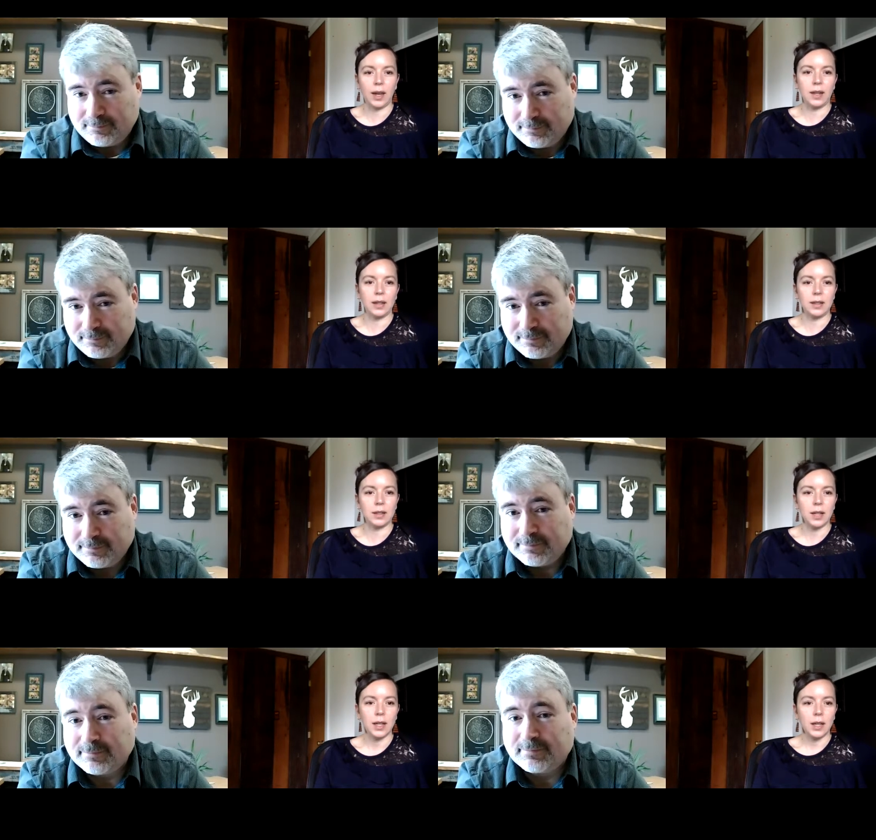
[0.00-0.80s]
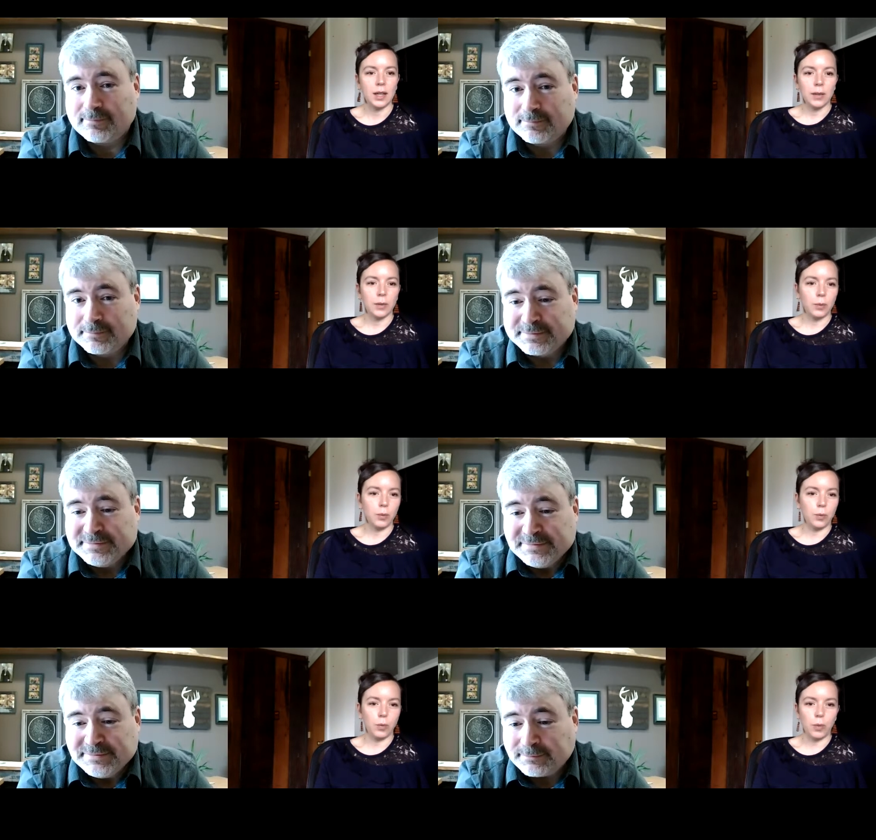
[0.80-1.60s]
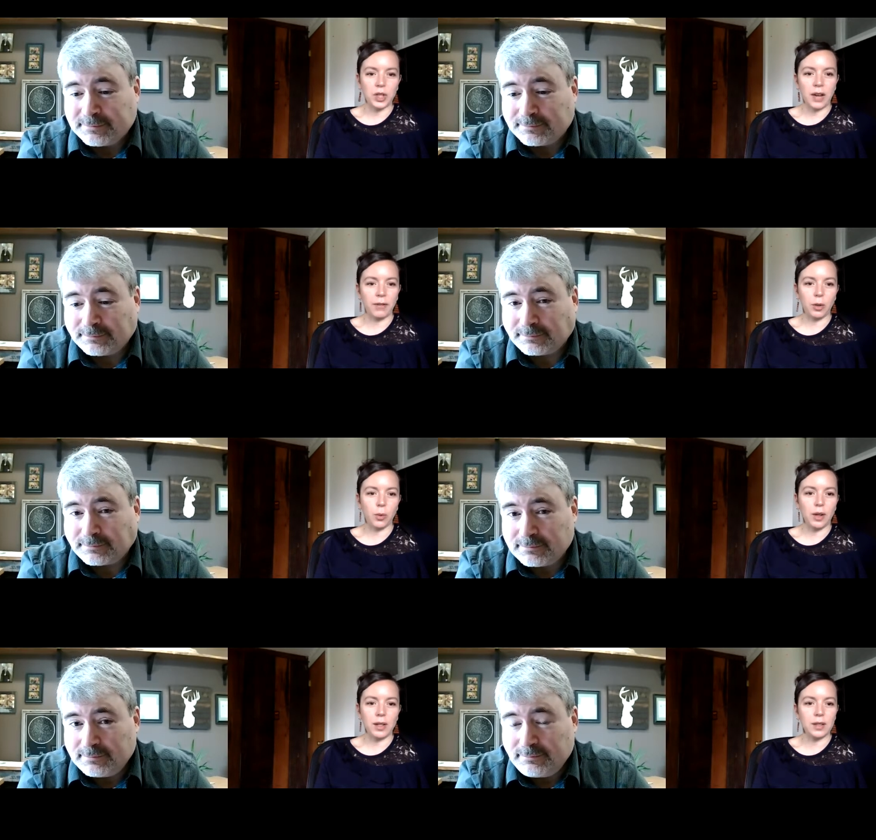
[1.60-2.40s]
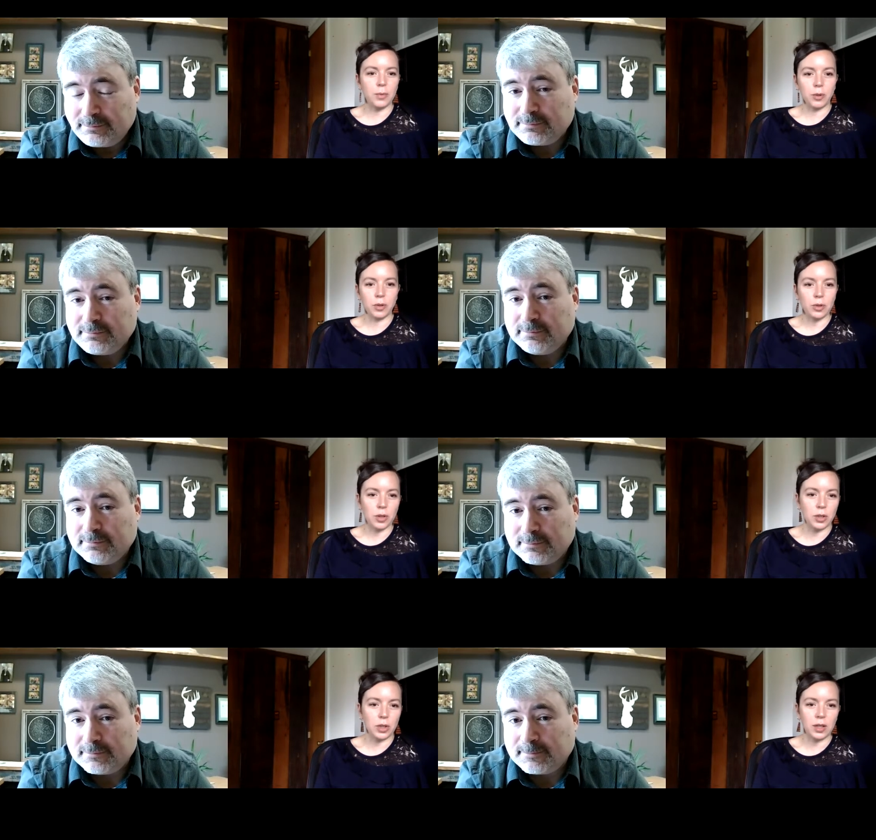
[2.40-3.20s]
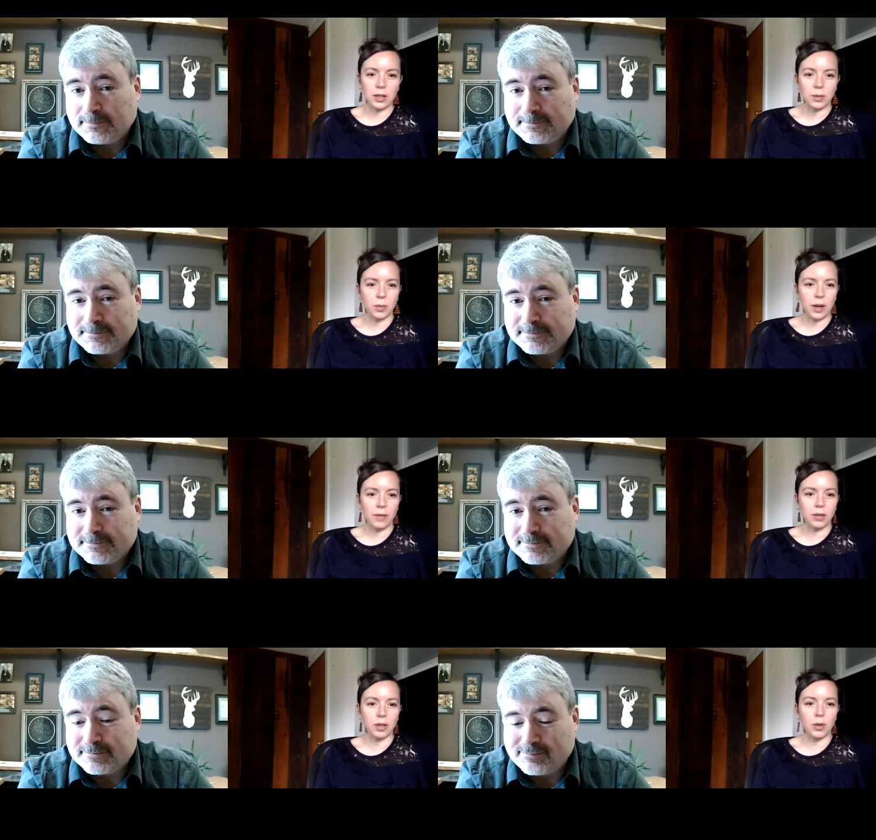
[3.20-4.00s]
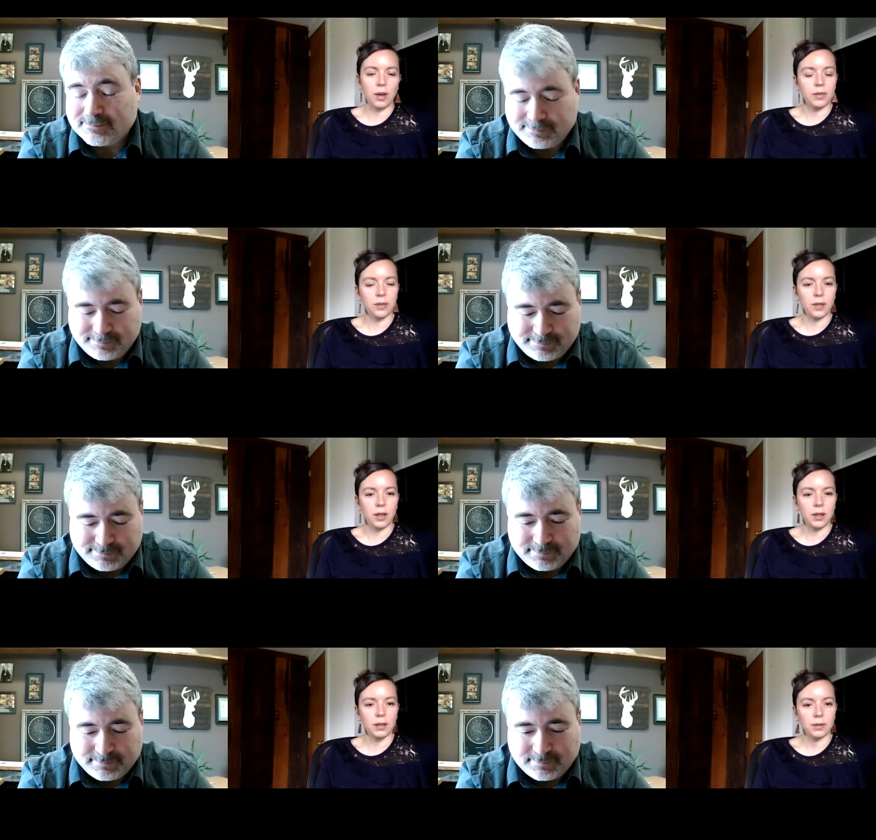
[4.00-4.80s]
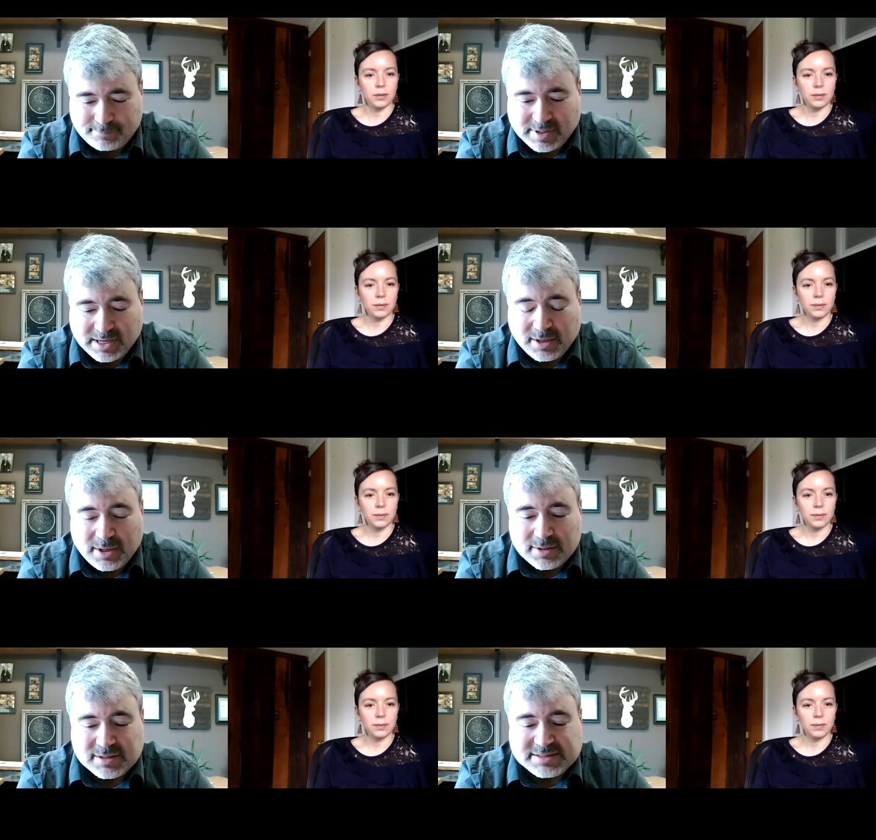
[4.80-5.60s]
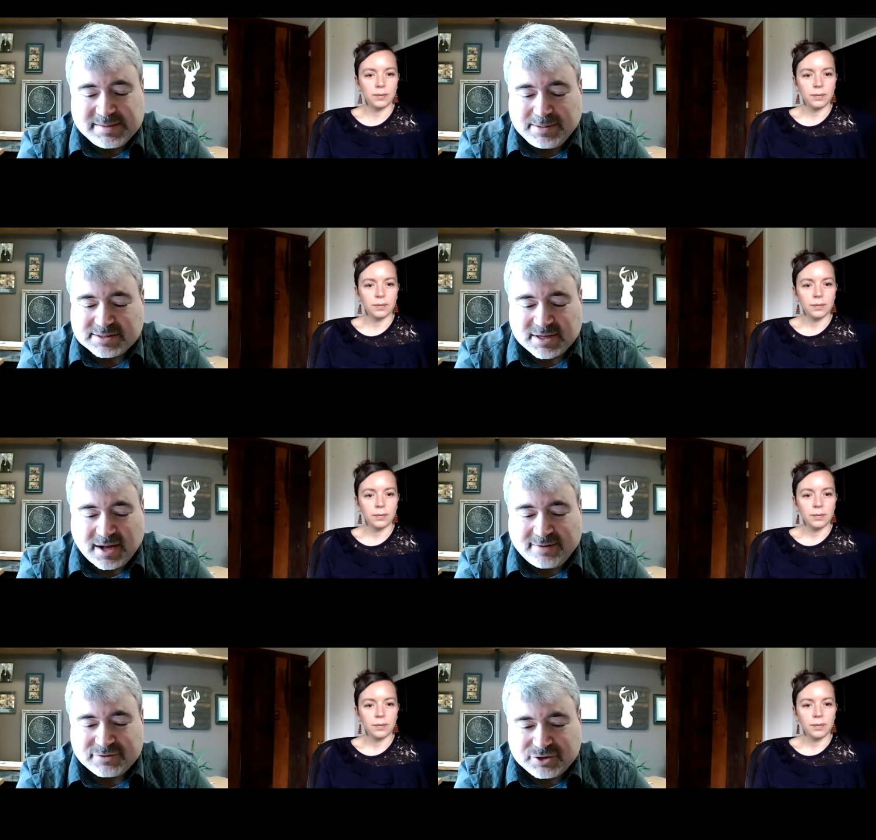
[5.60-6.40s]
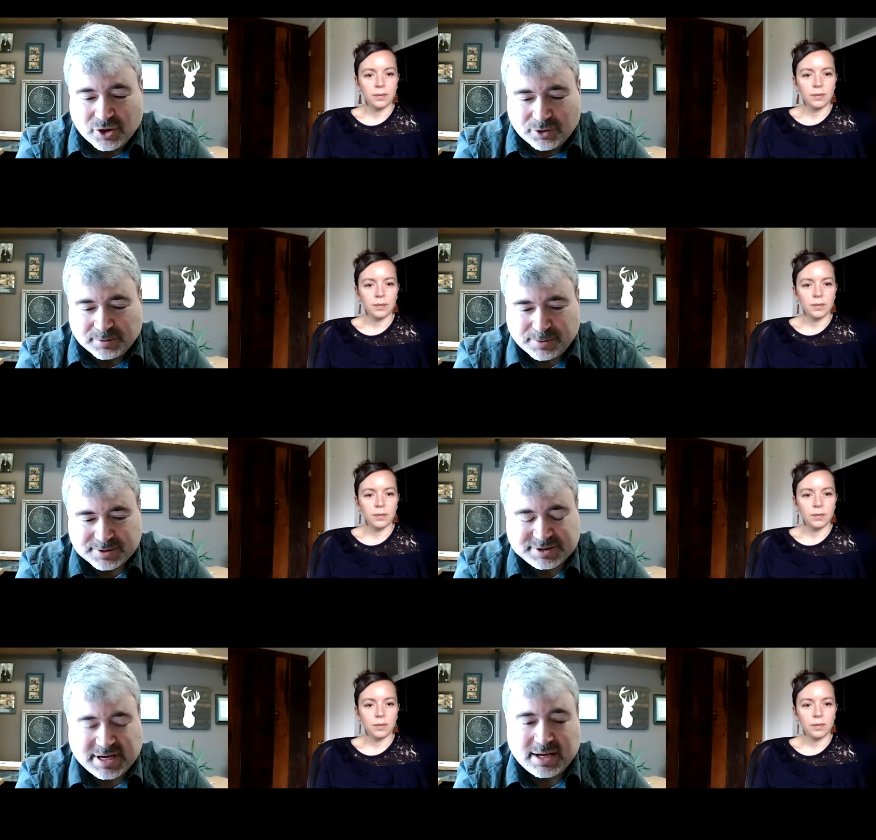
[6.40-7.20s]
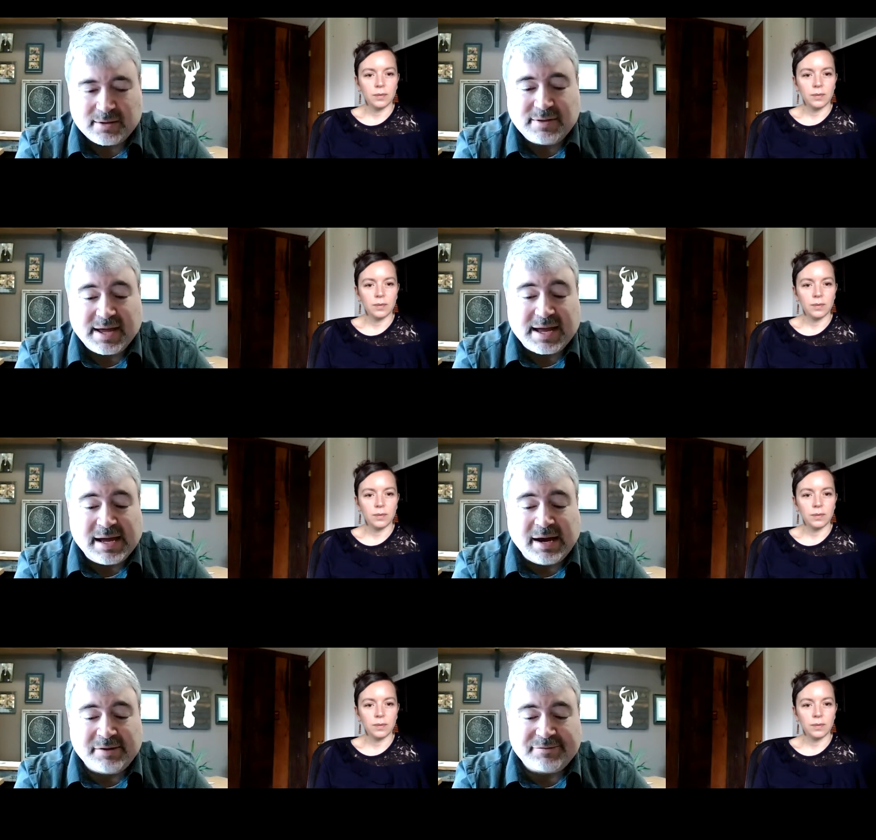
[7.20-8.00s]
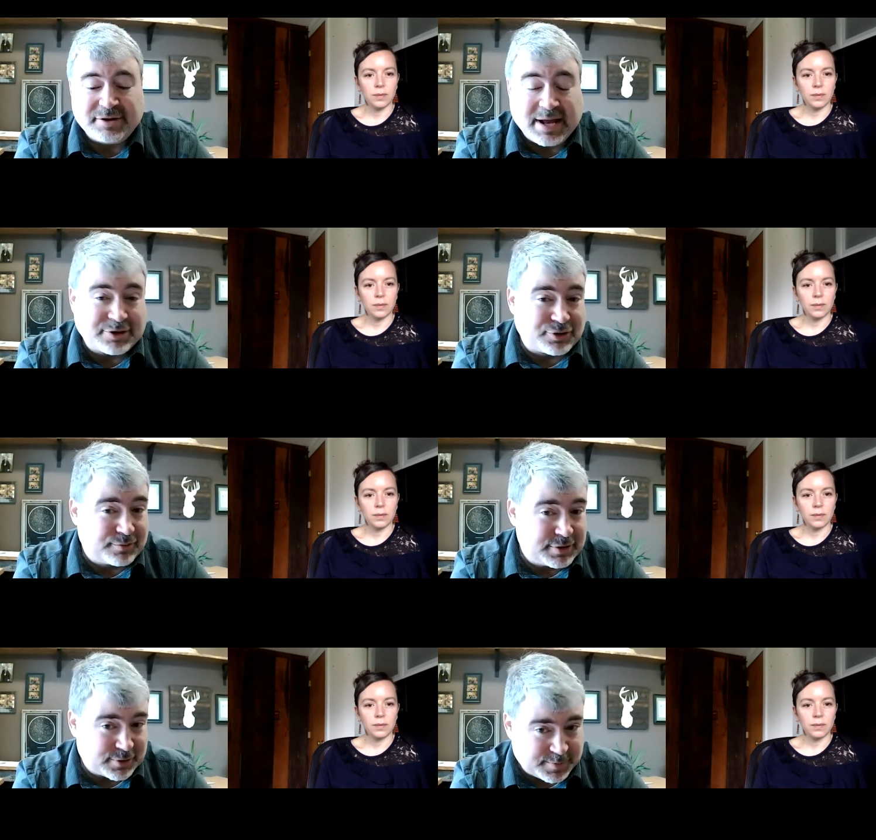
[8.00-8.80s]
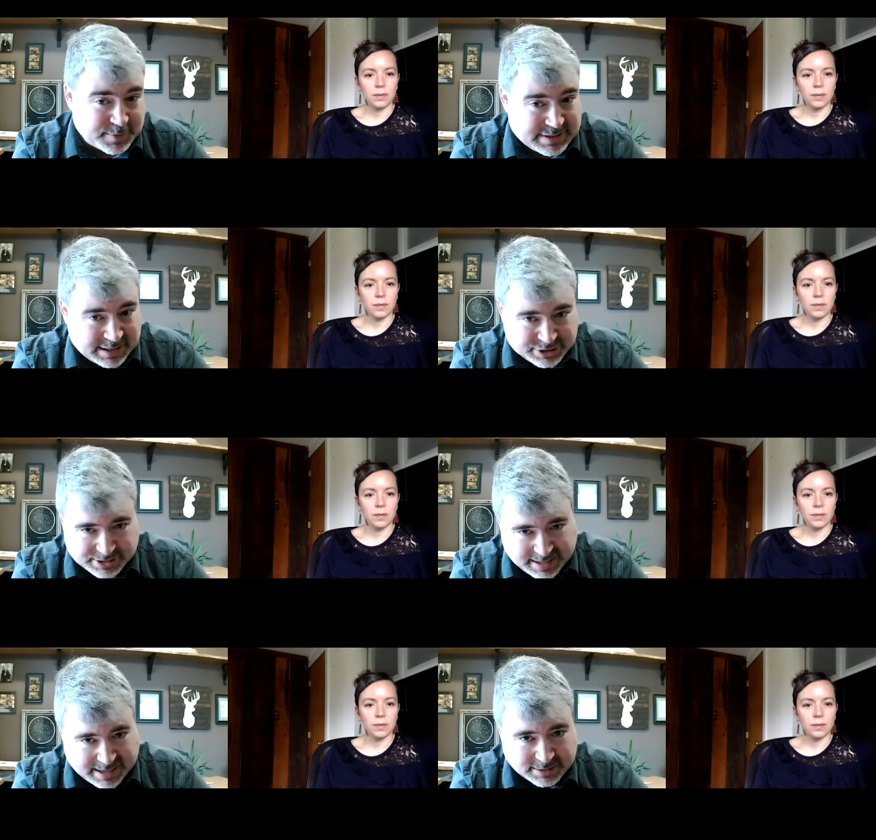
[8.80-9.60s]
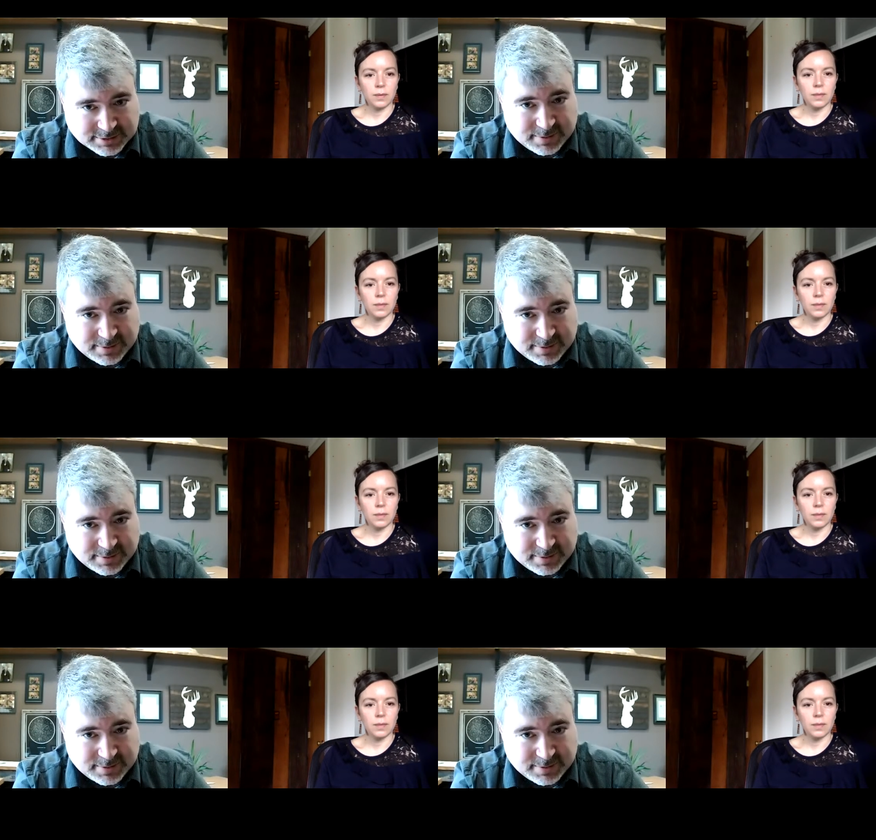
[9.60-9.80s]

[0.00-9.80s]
Speaker 1: and whichever one is more stringent is whatever you have to follow?
Speaker 2: The DEP does not have zoning per se. They have the Natural Resource Protection Act,